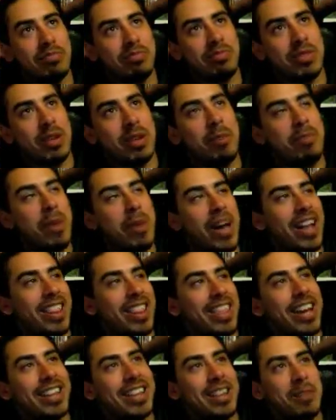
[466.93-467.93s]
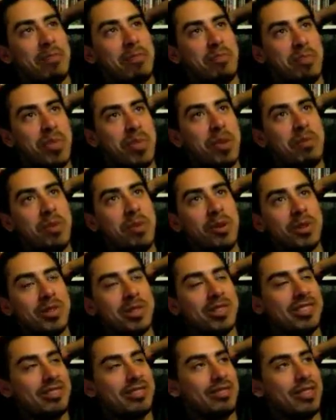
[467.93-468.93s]
the be- like the the
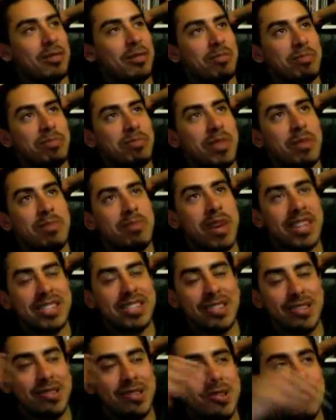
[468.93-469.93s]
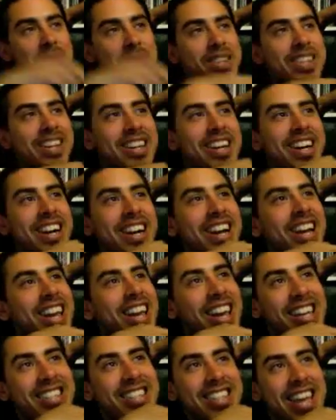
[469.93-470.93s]
most the the best screw up in there
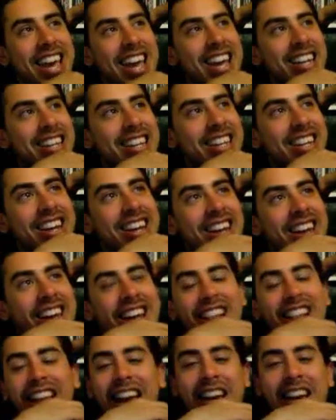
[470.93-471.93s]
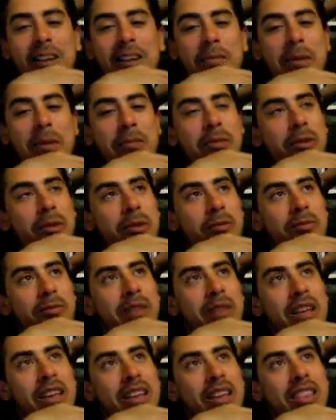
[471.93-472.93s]
is Andy. Like I know people
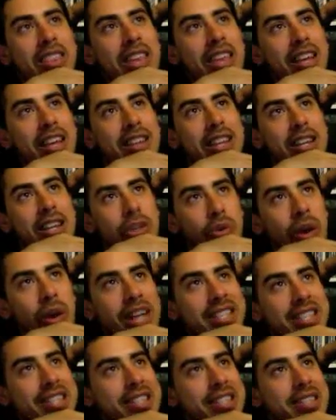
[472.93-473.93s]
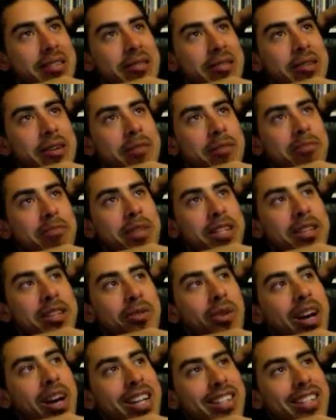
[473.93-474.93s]
think that Dwight's the screw up, but
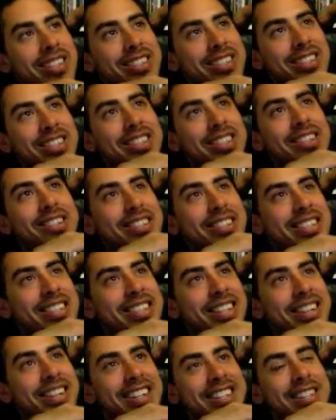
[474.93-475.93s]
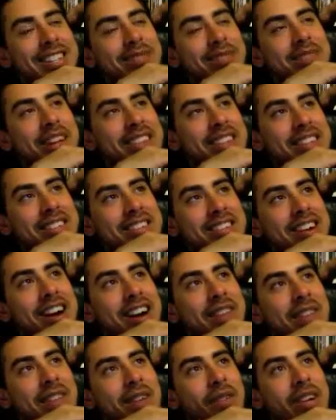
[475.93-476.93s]
Dwight's too serious about the
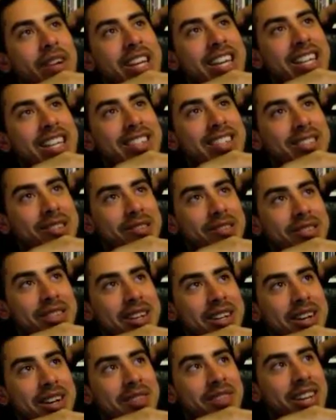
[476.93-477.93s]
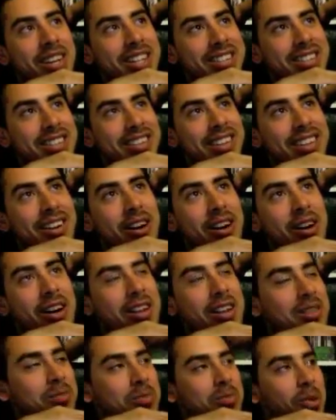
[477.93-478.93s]
job that when he screws up, it's co-
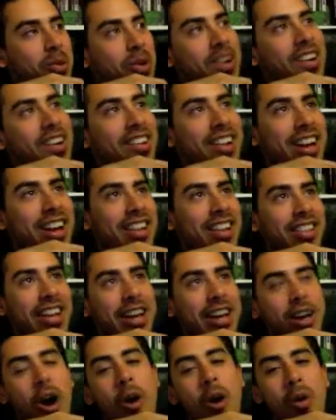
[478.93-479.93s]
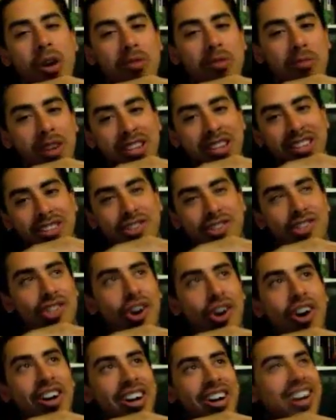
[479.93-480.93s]
it's borderline like Coen Brothers
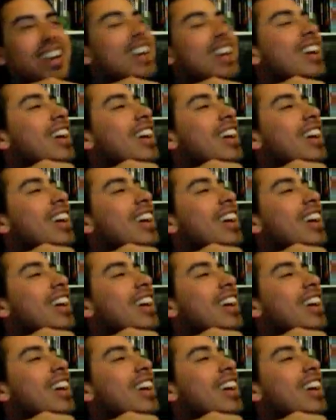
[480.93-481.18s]
dark.